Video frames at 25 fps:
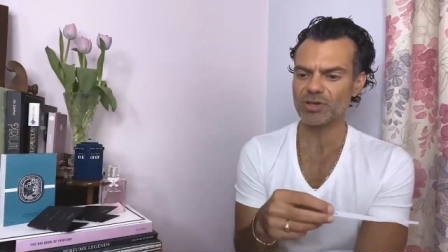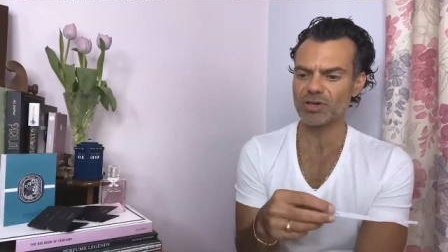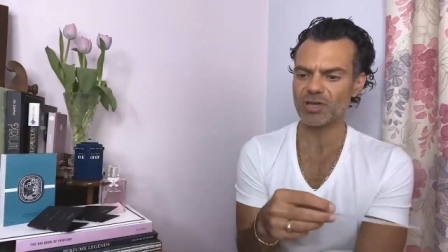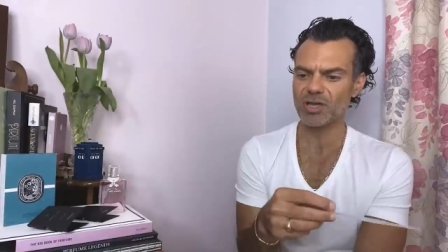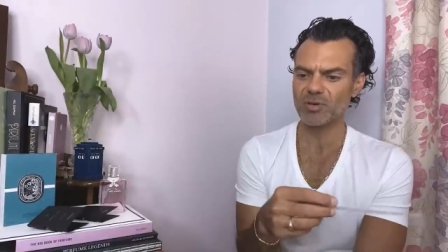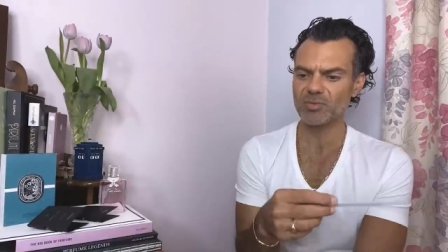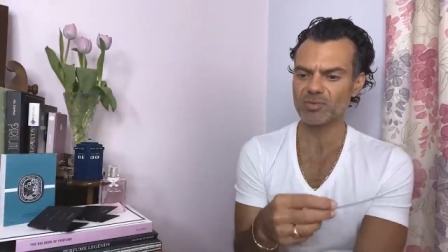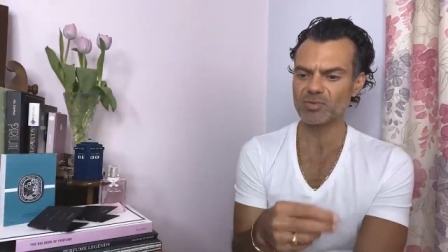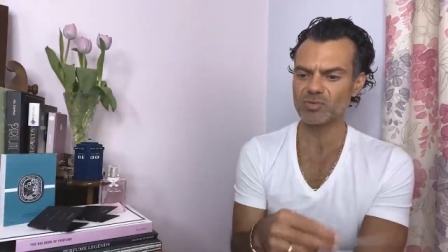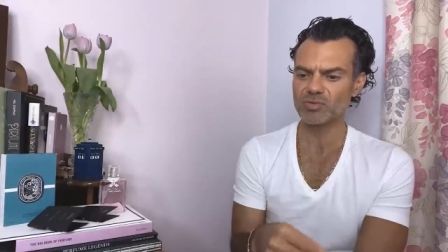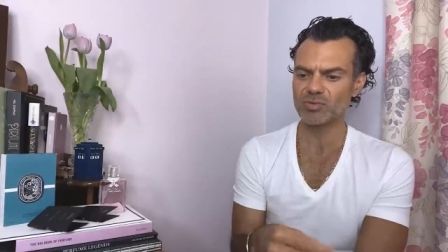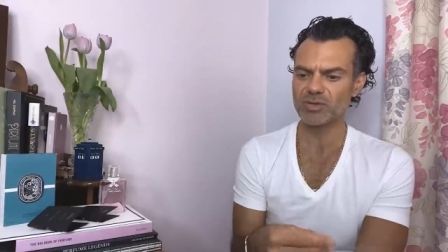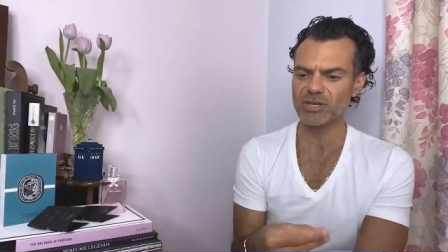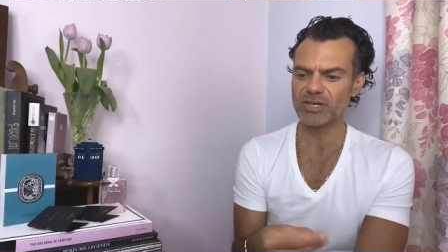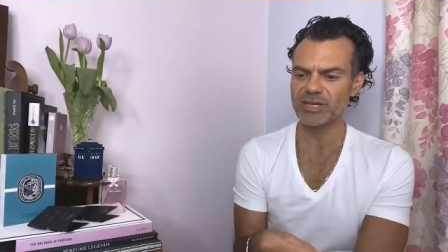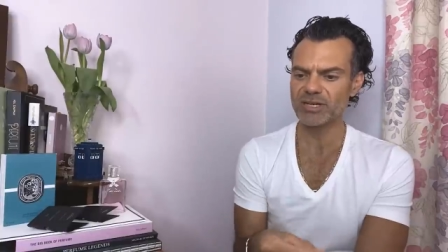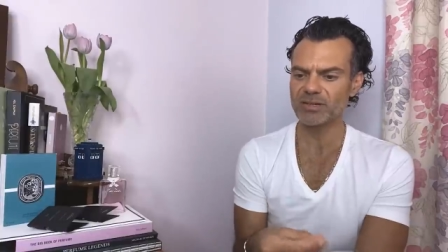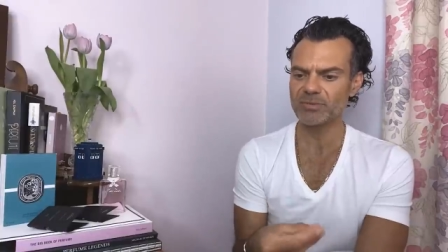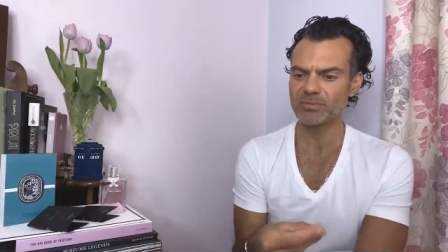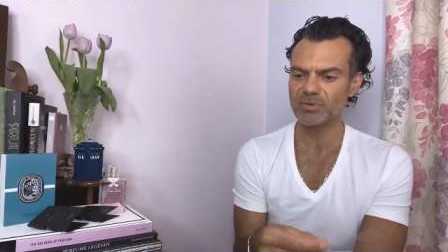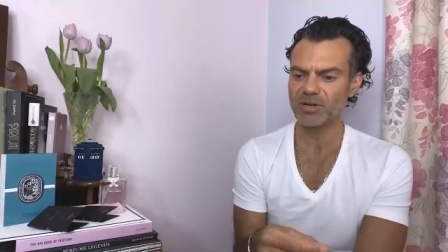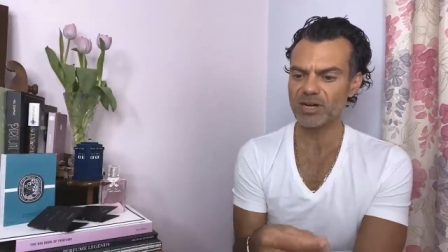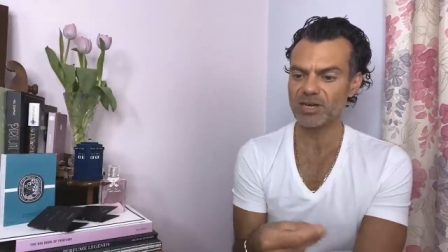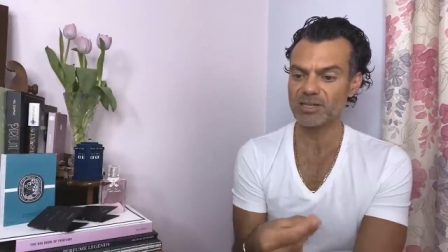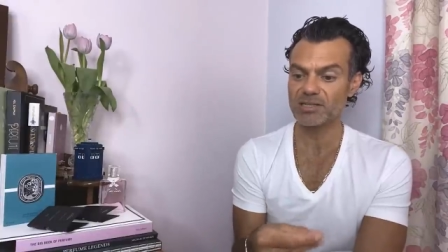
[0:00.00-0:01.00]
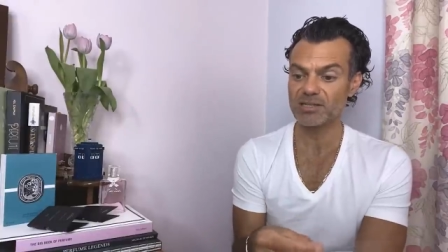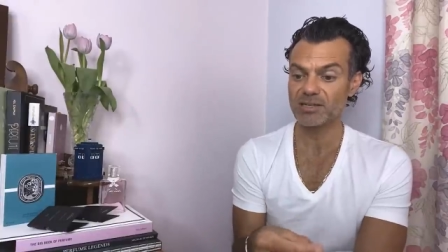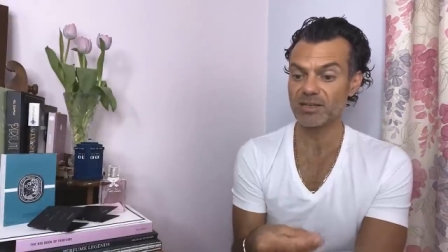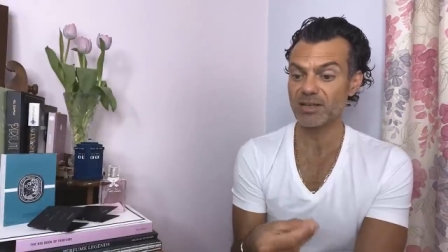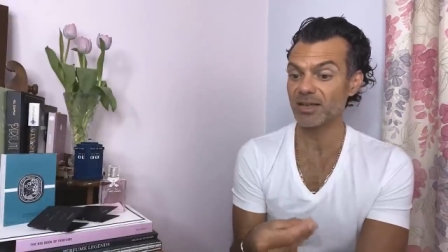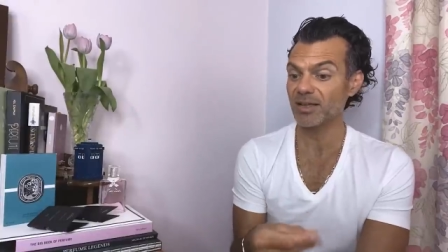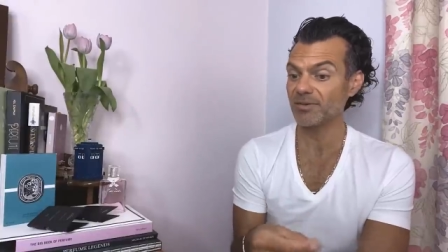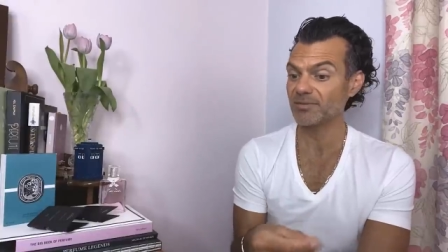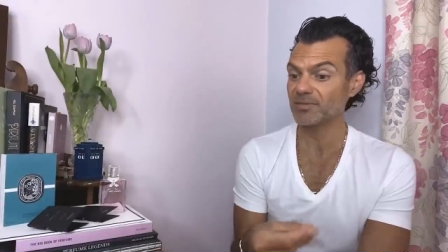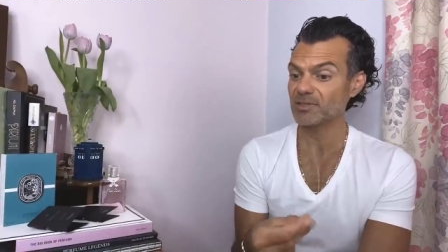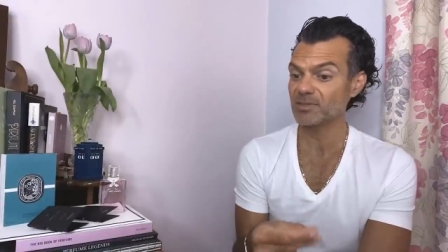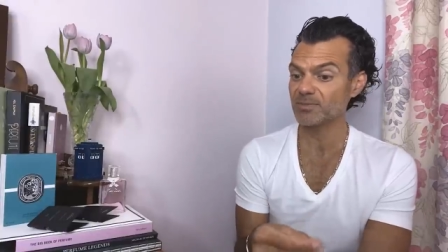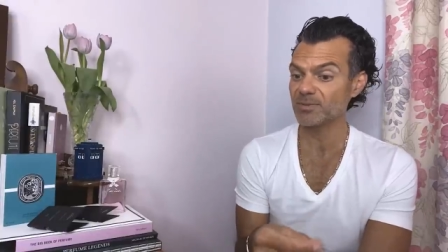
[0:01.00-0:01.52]
I was really impressed. I
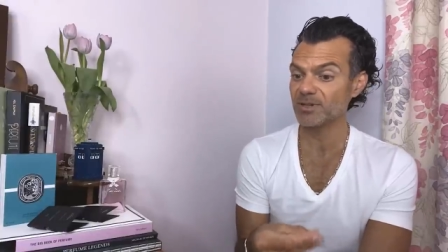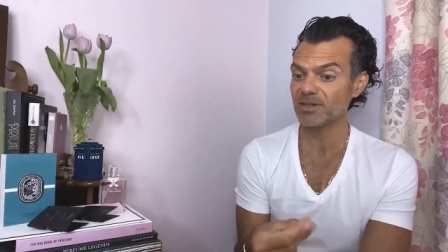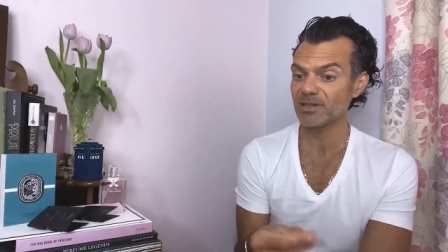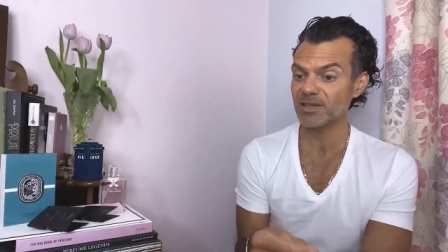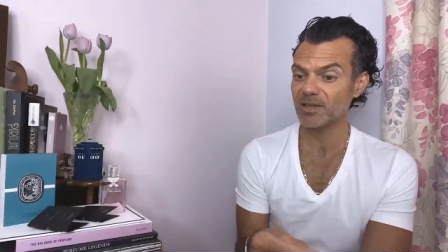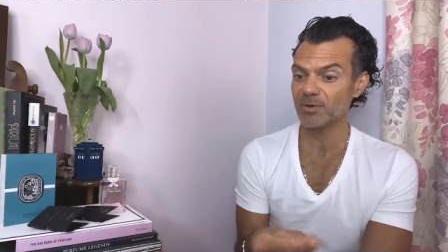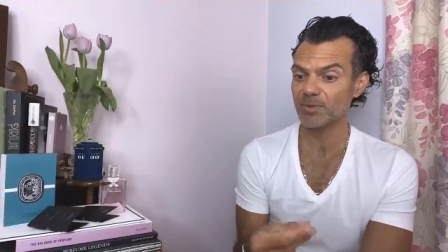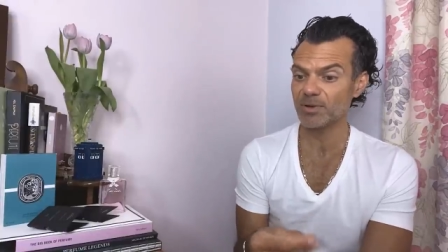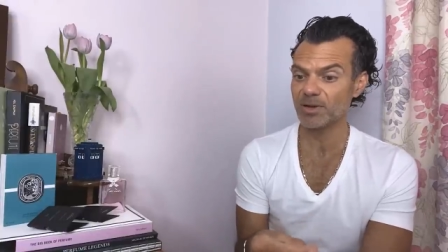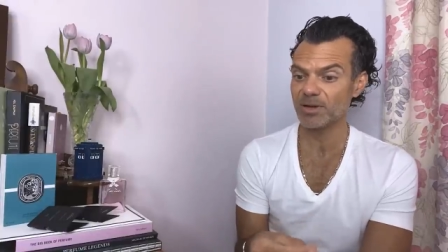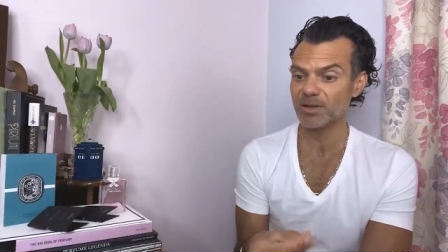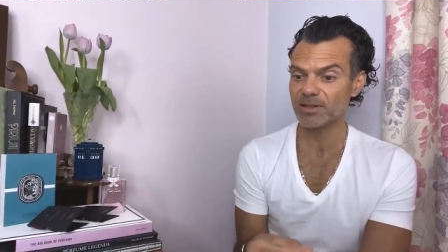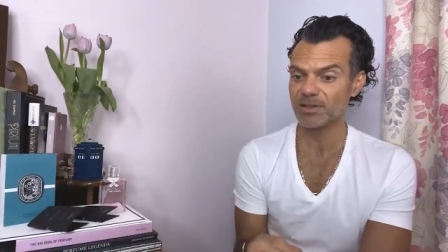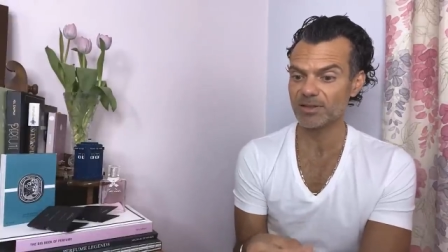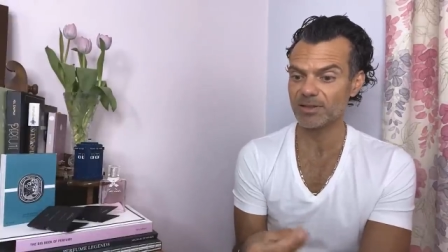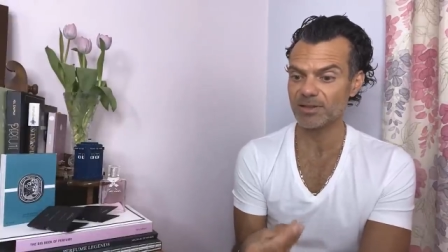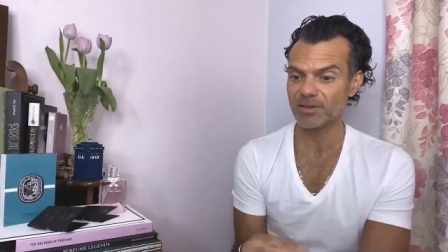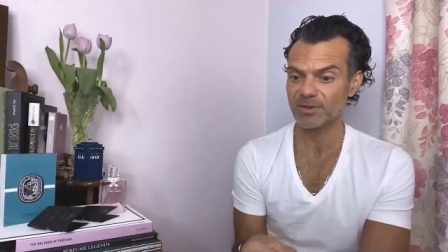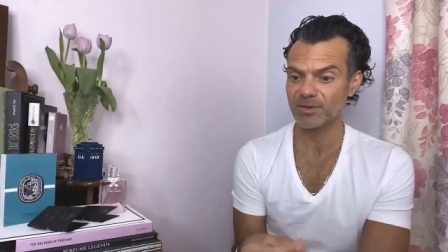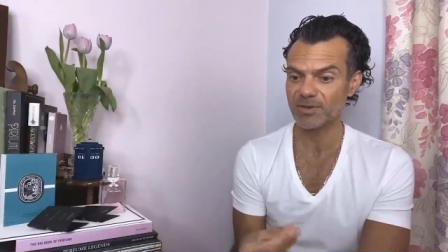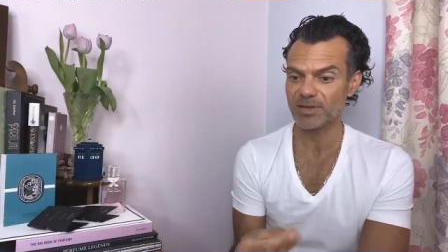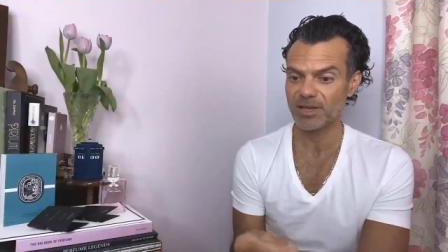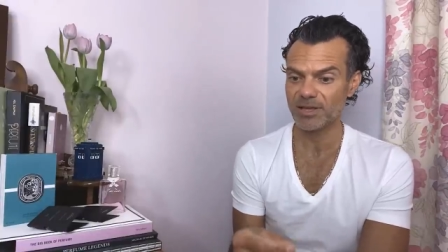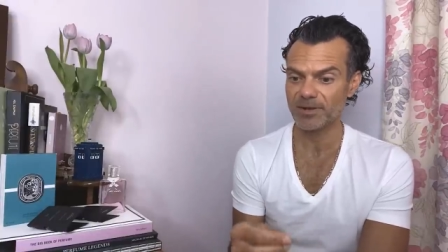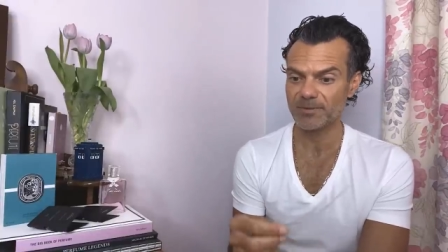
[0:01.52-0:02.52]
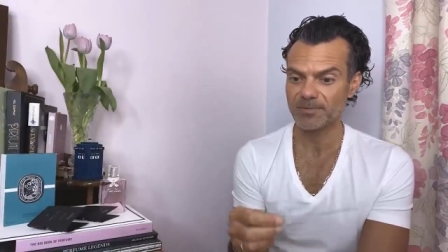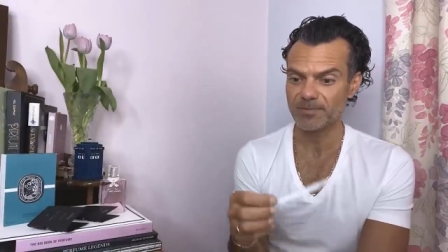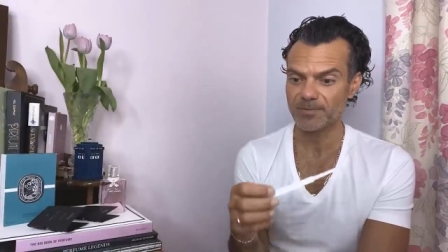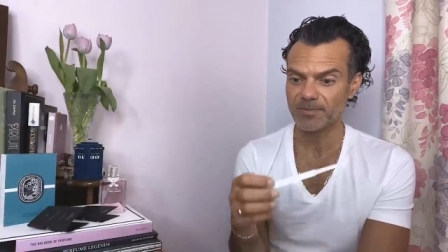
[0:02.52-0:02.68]
haven't smelled that one either. Okay.